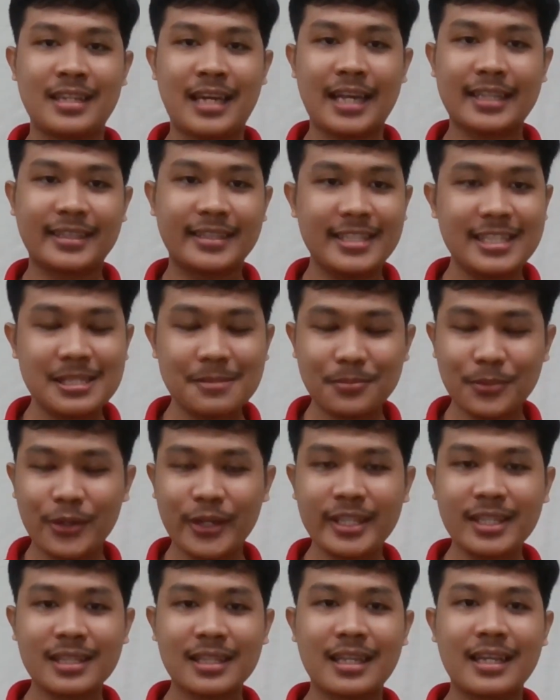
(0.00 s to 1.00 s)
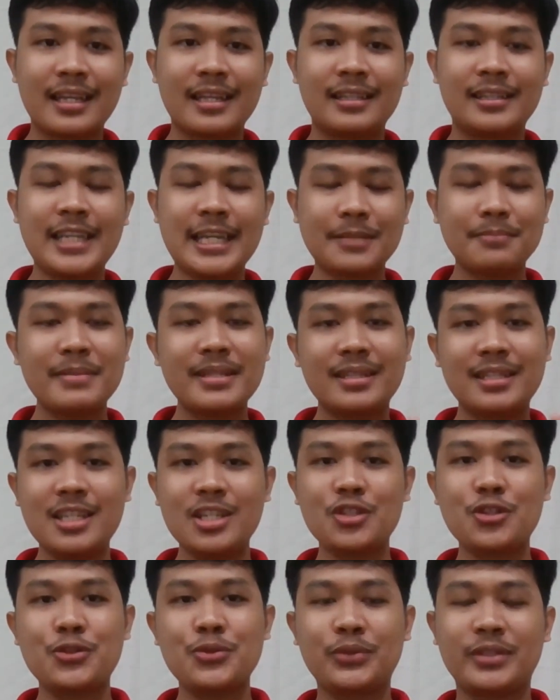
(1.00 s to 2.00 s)
At this point, let me
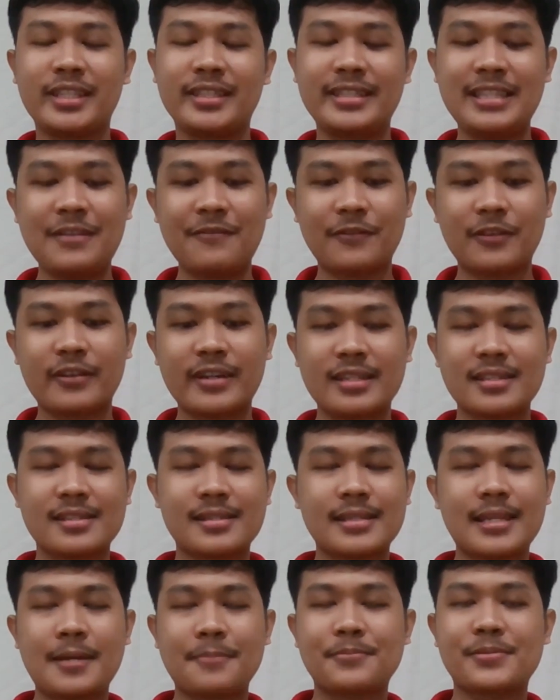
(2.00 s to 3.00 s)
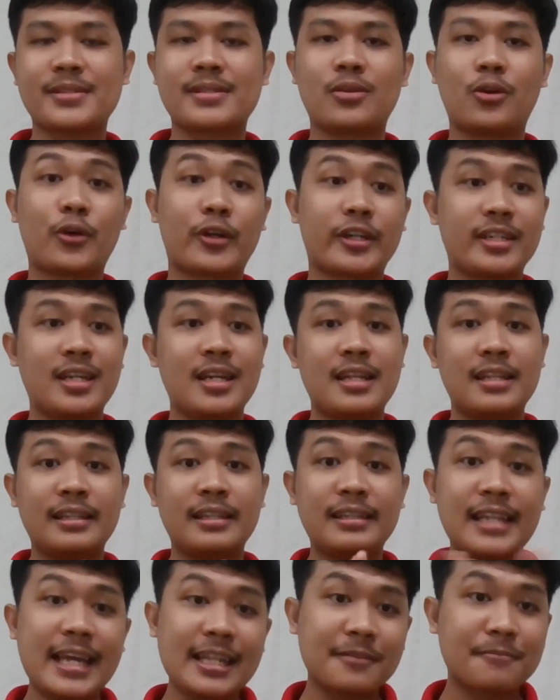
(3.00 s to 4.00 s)
teach you the different steps or
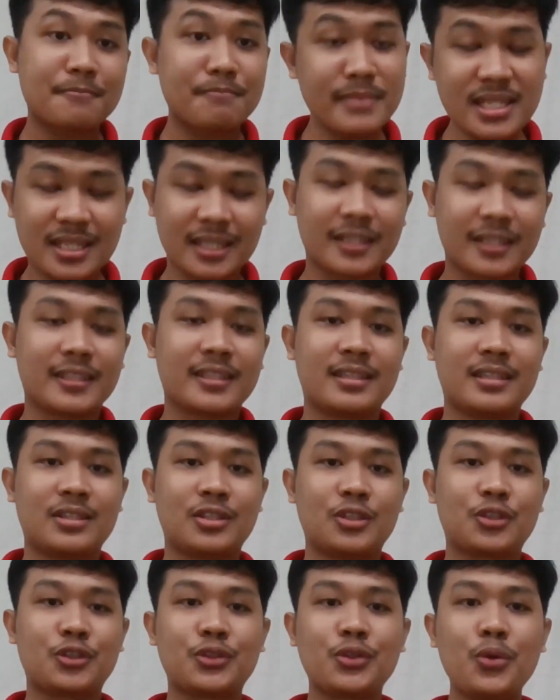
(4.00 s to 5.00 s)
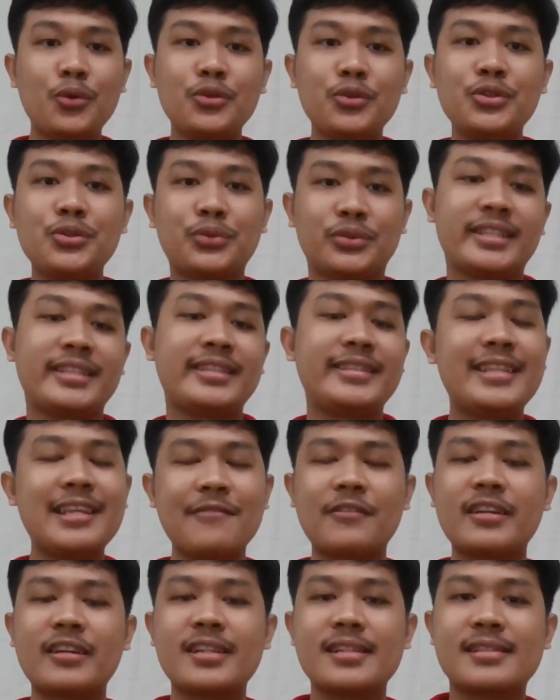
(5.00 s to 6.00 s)
let me show you the
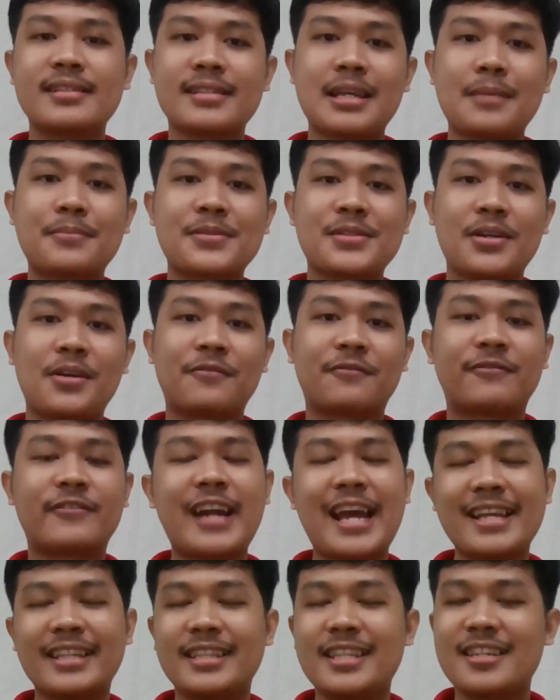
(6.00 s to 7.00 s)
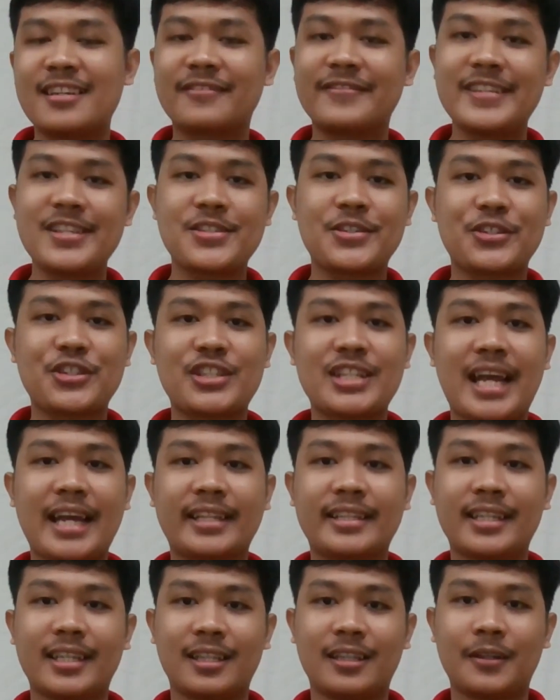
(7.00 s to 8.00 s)
different steps of writing a research
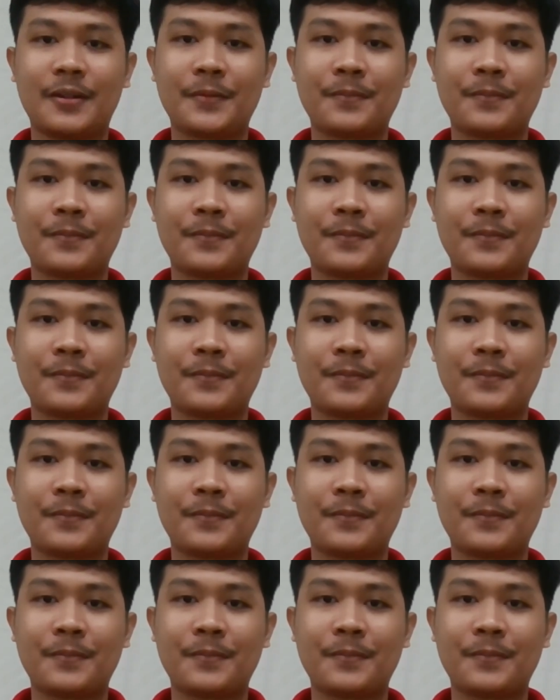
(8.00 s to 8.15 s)
title.